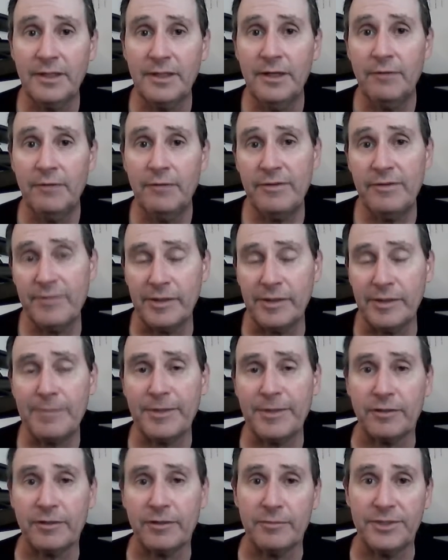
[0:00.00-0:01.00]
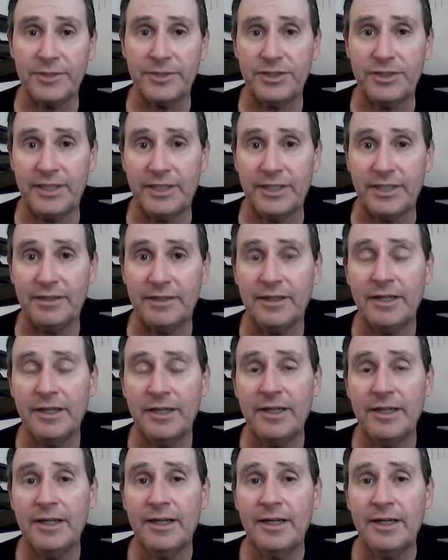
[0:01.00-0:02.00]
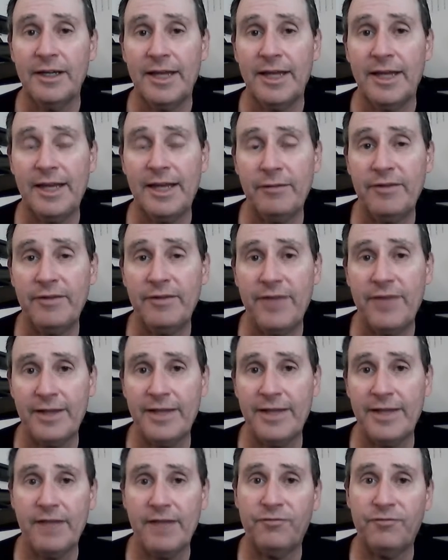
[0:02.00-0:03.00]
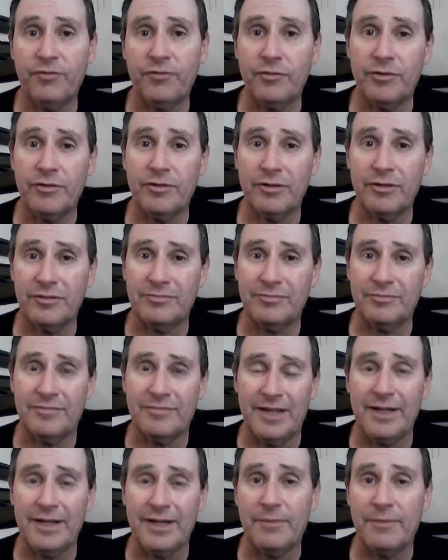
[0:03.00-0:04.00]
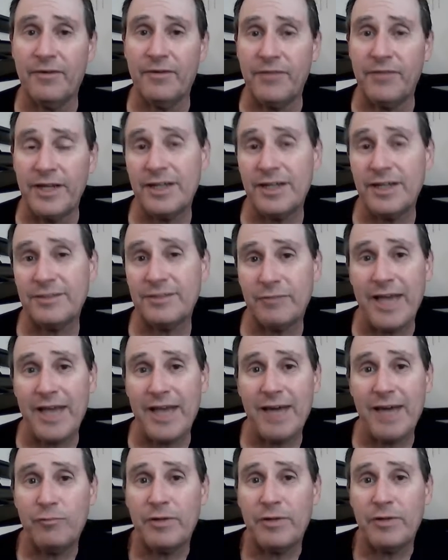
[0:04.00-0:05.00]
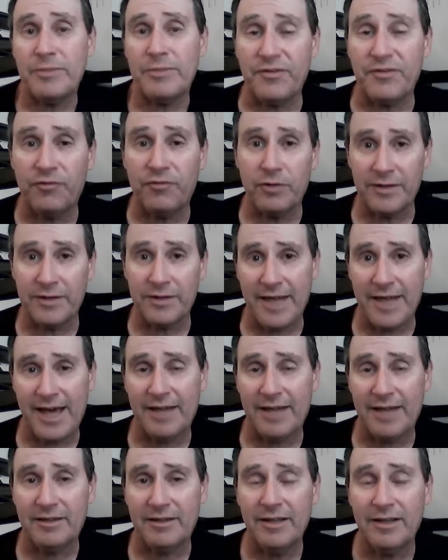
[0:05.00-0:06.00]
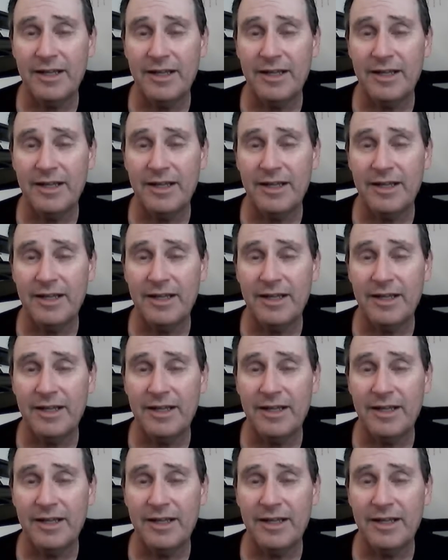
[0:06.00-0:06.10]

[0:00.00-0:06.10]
We have an elliptical machine, and we've had that for a number of years. We had one before that.